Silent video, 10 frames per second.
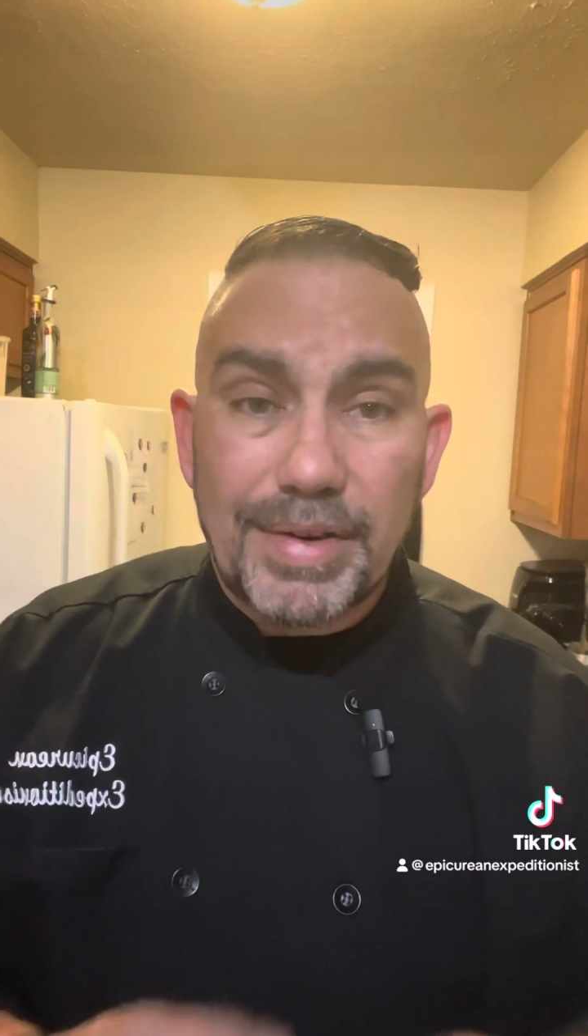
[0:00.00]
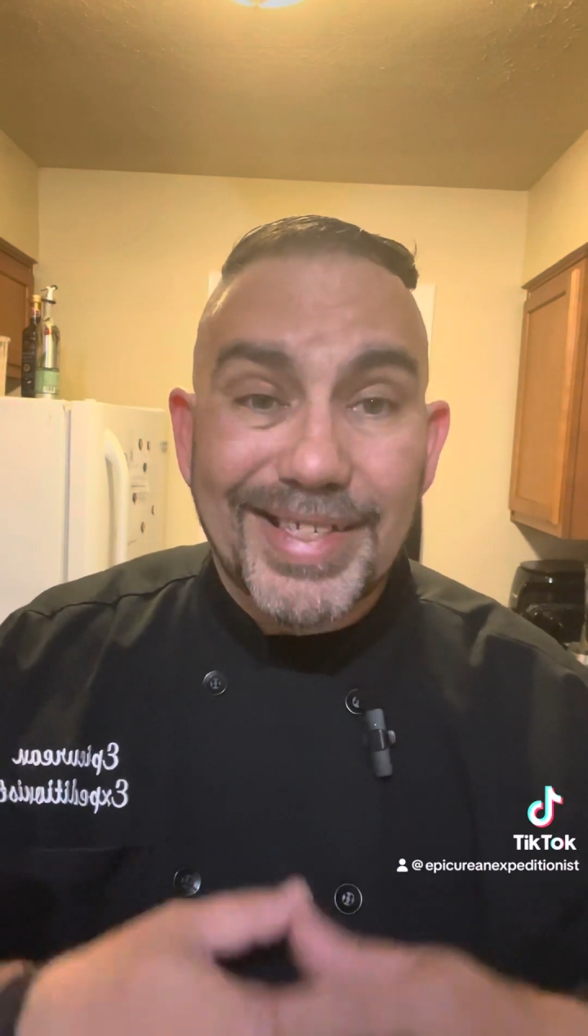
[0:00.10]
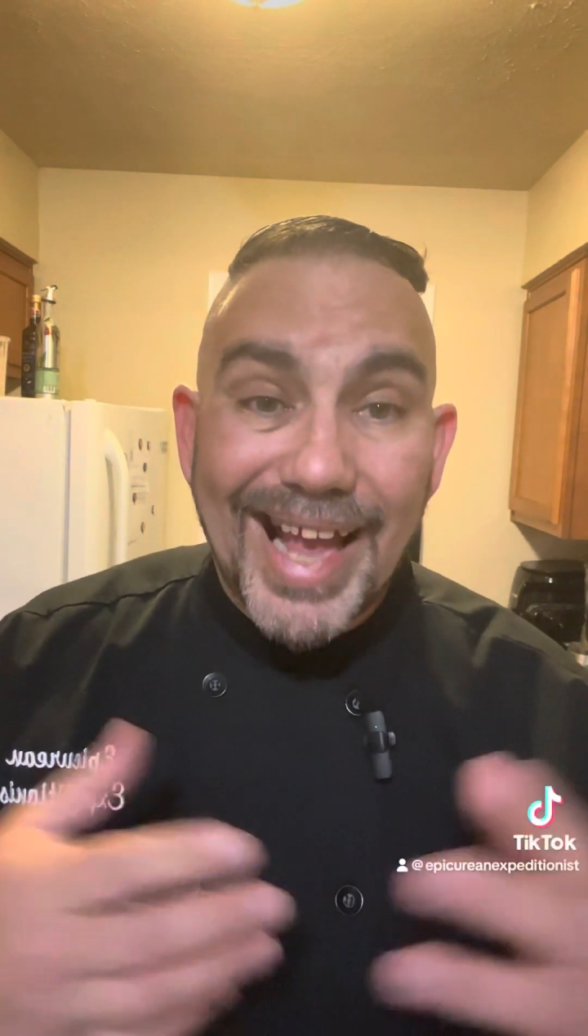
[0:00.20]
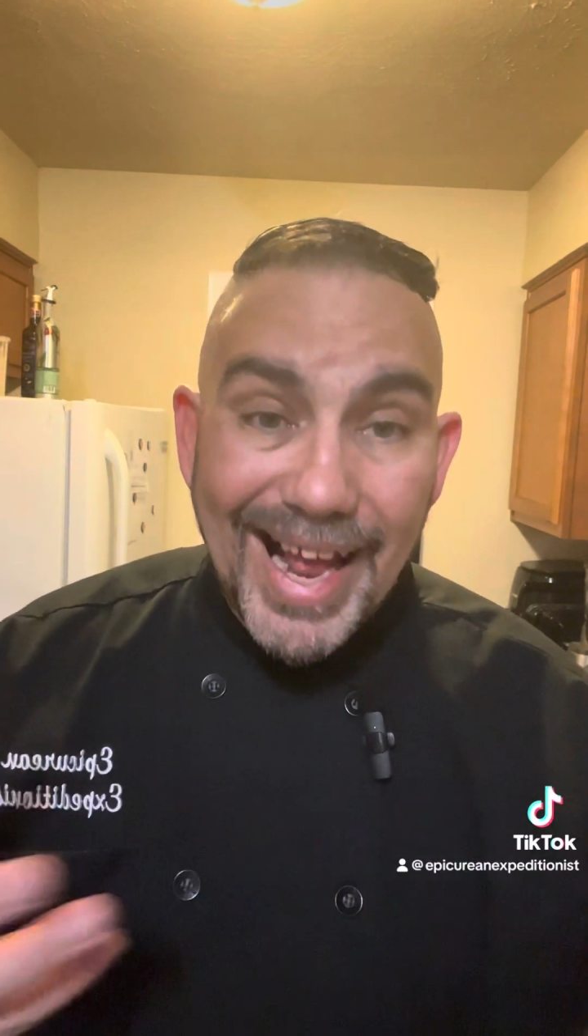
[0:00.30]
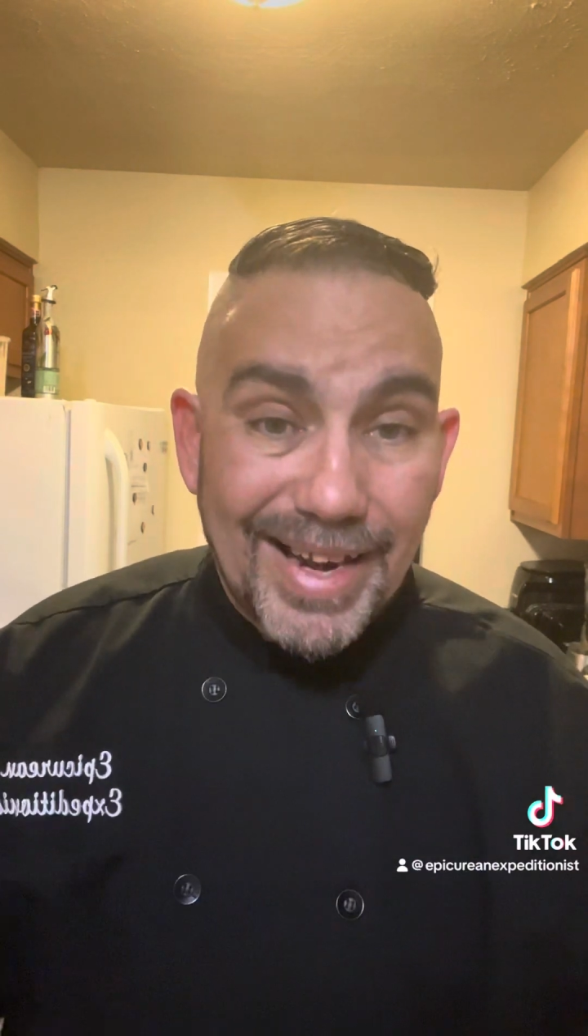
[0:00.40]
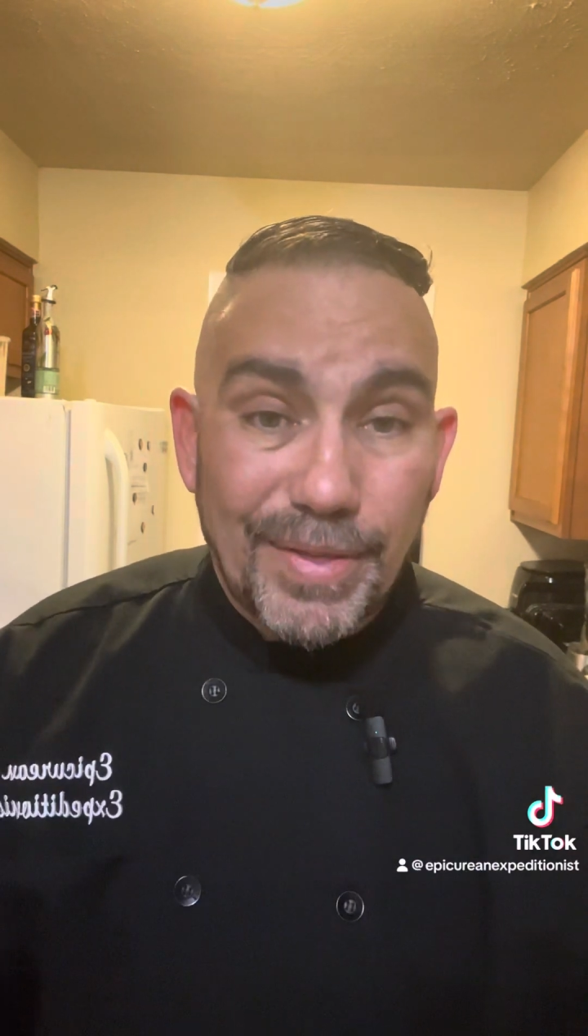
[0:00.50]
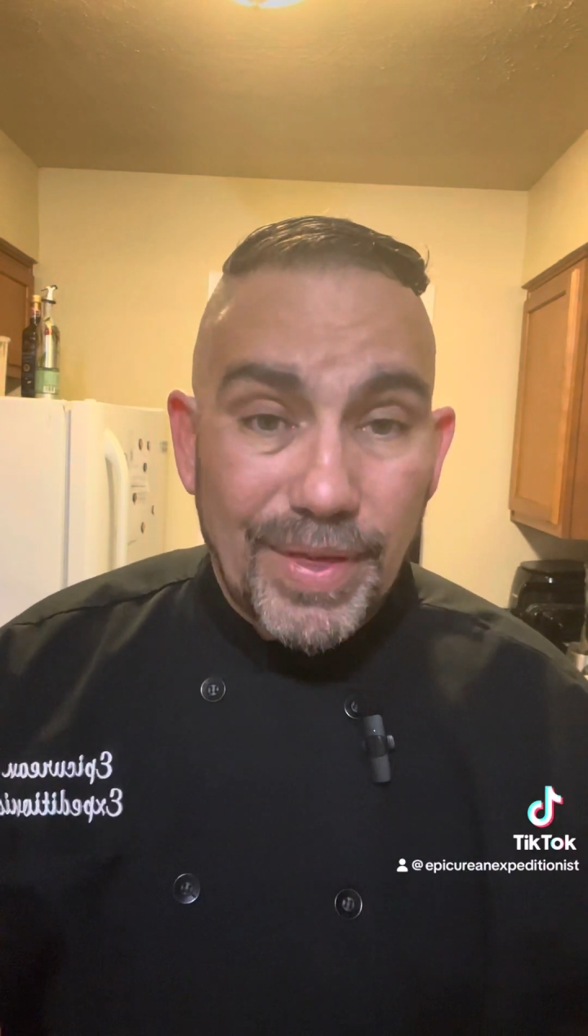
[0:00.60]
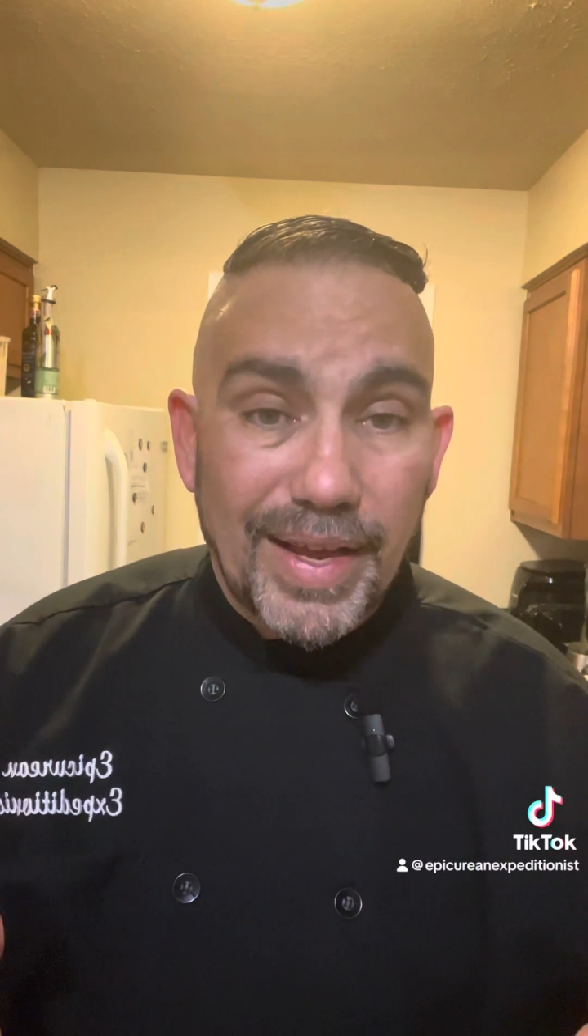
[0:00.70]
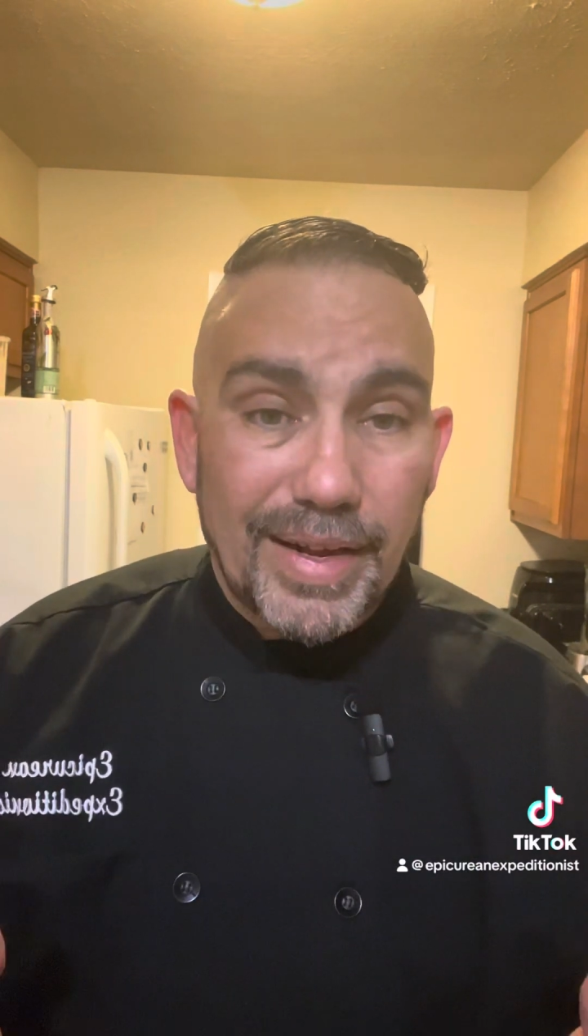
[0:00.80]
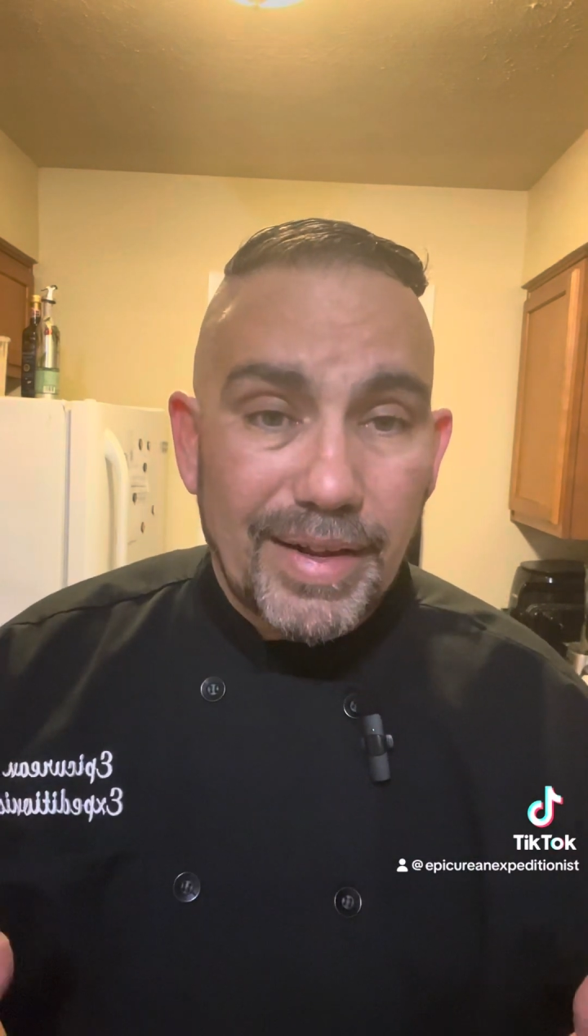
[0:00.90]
it's anything,